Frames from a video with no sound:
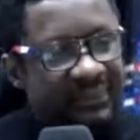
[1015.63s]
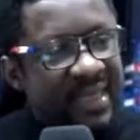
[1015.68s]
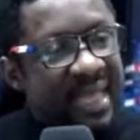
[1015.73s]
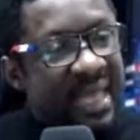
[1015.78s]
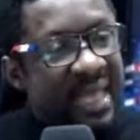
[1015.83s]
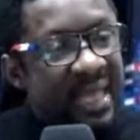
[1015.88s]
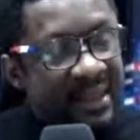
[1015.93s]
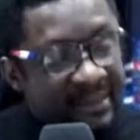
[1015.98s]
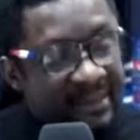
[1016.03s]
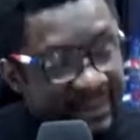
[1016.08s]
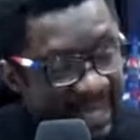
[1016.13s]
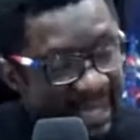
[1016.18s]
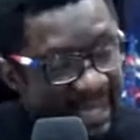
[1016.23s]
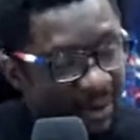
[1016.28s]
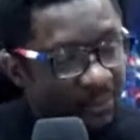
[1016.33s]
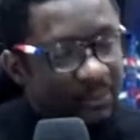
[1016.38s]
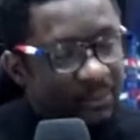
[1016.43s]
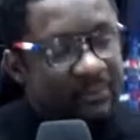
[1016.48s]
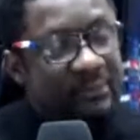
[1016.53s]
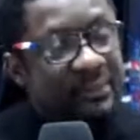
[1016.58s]
Now,
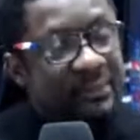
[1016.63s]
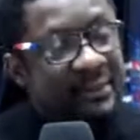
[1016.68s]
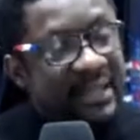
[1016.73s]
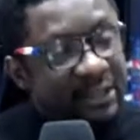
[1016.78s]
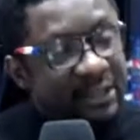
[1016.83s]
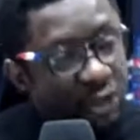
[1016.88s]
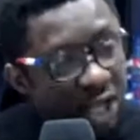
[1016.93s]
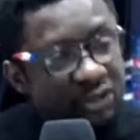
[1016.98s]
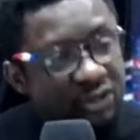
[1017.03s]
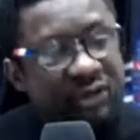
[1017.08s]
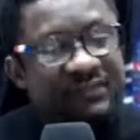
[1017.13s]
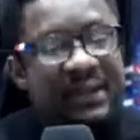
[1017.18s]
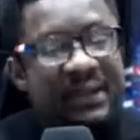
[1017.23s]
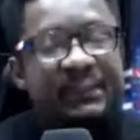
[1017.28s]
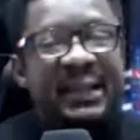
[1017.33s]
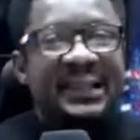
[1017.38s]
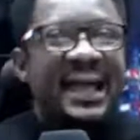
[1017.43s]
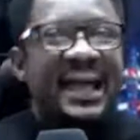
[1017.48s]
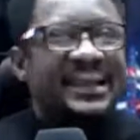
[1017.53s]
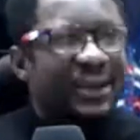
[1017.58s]
a lot of them are
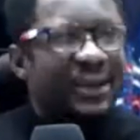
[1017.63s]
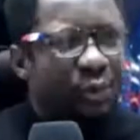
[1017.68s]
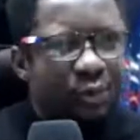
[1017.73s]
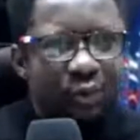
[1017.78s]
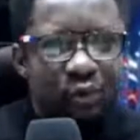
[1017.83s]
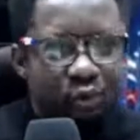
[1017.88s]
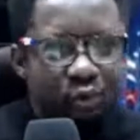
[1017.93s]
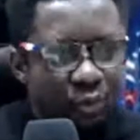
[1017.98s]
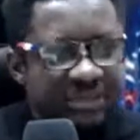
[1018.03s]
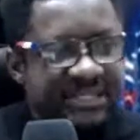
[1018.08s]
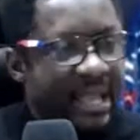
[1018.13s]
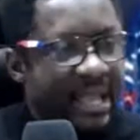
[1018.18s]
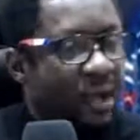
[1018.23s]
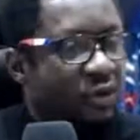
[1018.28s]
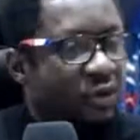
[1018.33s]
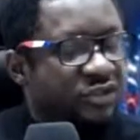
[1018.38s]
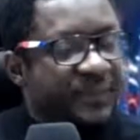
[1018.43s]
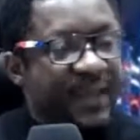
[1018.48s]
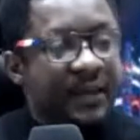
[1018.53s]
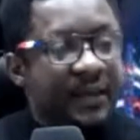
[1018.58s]
likely going to lose their
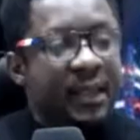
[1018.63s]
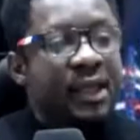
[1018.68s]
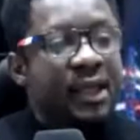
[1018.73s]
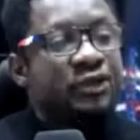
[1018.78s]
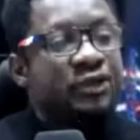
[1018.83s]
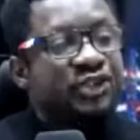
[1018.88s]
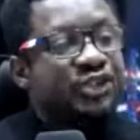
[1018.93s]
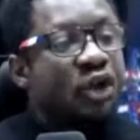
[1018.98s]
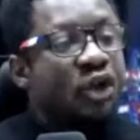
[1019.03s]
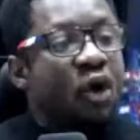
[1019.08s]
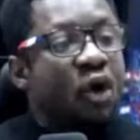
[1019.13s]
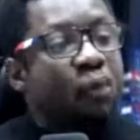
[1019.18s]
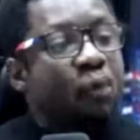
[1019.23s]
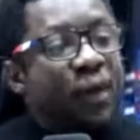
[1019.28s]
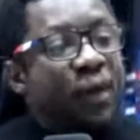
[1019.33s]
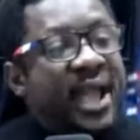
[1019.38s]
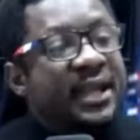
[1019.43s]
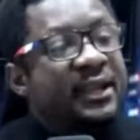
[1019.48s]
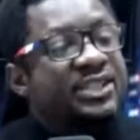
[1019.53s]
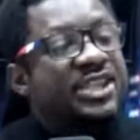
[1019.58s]
husband. So when
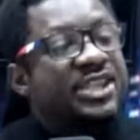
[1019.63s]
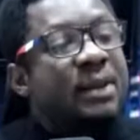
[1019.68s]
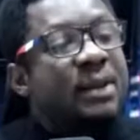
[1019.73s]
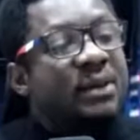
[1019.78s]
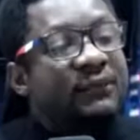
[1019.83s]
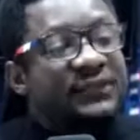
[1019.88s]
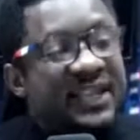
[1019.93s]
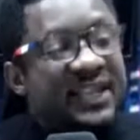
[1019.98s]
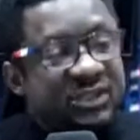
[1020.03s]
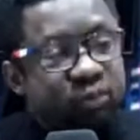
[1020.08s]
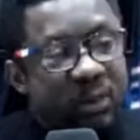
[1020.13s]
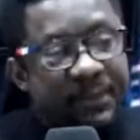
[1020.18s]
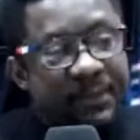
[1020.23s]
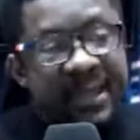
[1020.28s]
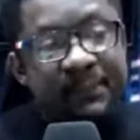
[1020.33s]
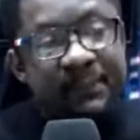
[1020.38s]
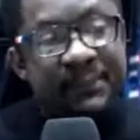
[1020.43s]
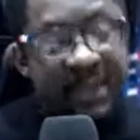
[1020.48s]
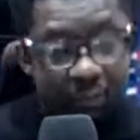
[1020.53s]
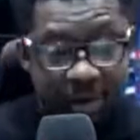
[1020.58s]
some of these women,
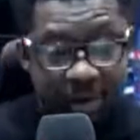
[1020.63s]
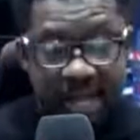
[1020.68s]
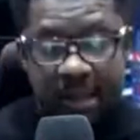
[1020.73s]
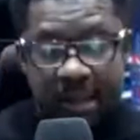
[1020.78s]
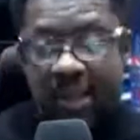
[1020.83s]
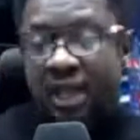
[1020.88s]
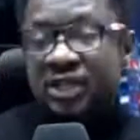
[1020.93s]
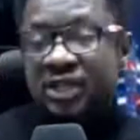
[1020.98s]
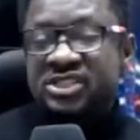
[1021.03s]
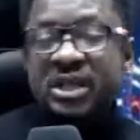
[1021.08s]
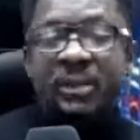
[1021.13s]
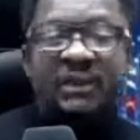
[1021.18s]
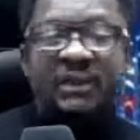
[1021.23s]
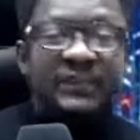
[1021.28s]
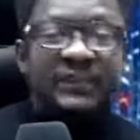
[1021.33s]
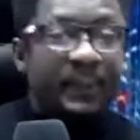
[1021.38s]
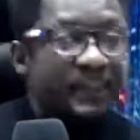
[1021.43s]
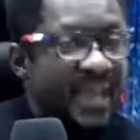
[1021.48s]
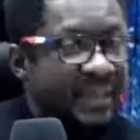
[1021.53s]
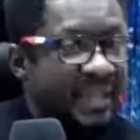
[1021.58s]
meanwhile, some of the
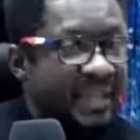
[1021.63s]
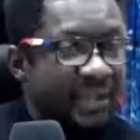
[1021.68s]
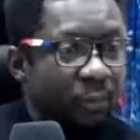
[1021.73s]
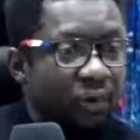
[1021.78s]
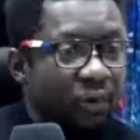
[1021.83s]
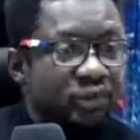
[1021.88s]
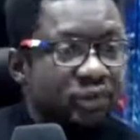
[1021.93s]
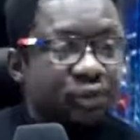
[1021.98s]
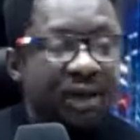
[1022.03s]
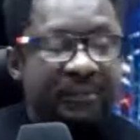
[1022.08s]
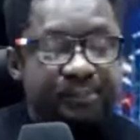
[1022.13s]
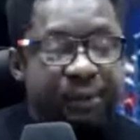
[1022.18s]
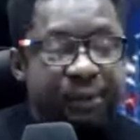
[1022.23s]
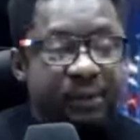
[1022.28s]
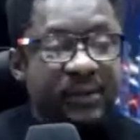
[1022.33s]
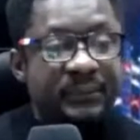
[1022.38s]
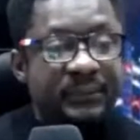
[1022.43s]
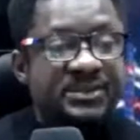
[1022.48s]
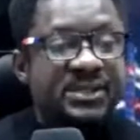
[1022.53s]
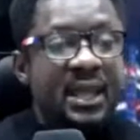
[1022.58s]
men are the ones who have
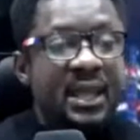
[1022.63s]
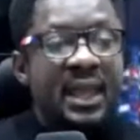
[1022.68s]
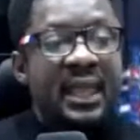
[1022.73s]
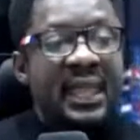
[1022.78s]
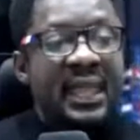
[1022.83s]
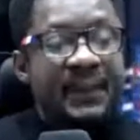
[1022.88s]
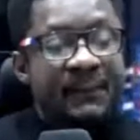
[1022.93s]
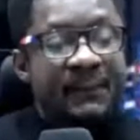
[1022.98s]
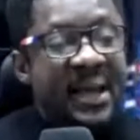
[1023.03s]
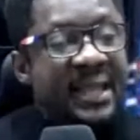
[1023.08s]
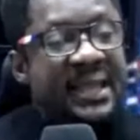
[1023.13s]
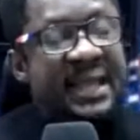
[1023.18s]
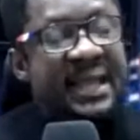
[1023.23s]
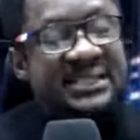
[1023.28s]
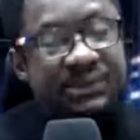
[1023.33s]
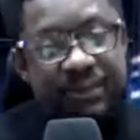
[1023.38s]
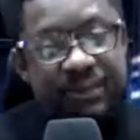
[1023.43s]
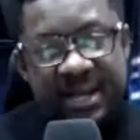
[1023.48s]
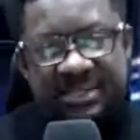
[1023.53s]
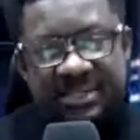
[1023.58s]
problems. A man has a
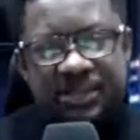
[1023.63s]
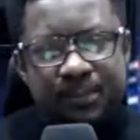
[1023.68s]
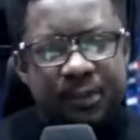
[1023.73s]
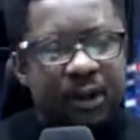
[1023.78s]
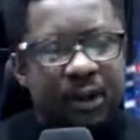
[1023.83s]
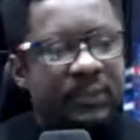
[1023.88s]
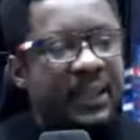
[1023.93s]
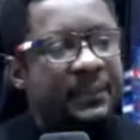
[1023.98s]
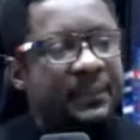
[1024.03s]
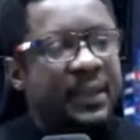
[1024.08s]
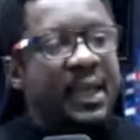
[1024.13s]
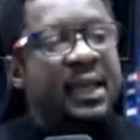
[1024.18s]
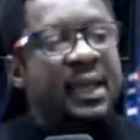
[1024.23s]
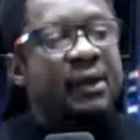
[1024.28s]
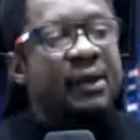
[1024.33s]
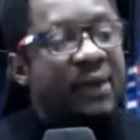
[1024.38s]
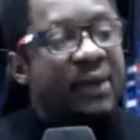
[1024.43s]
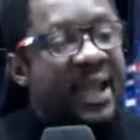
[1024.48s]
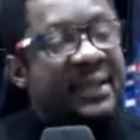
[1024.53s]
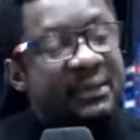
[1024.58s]
rectal problem,
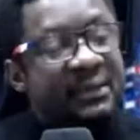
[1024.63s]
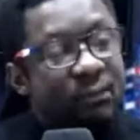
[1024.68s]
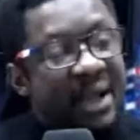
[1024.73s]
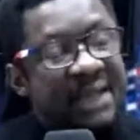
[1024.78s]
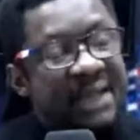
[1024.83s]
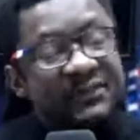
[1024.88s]
right? The wife is